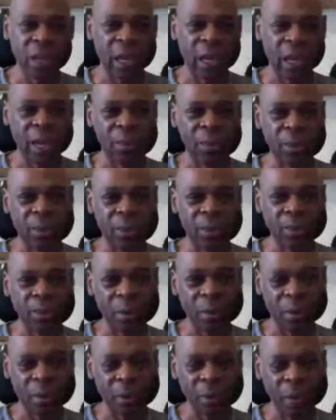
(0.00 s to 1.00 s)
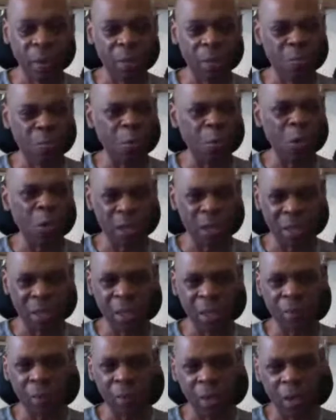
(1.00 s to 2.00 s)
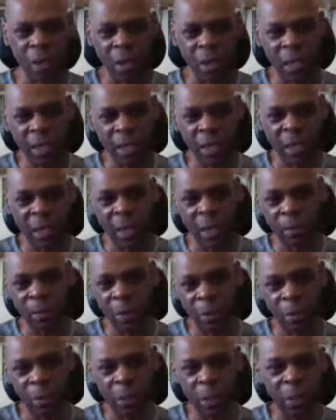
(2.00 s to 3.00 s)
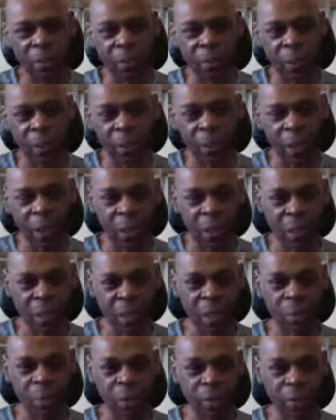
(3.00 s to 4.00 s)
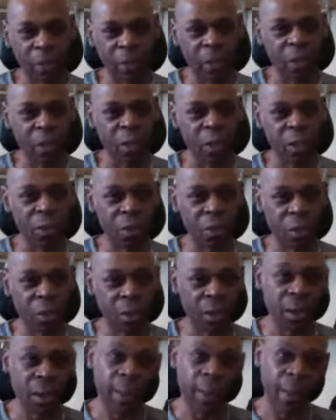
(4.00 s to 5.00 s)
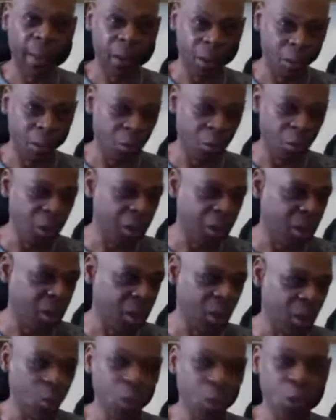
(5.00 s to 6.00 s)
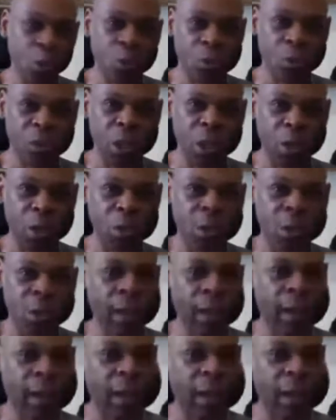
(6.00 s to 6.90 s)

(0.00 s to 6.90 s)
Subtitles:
the convention that happens more or less every year. It hasn't happened, I believe, for the last couple of years due to reasons that we all know.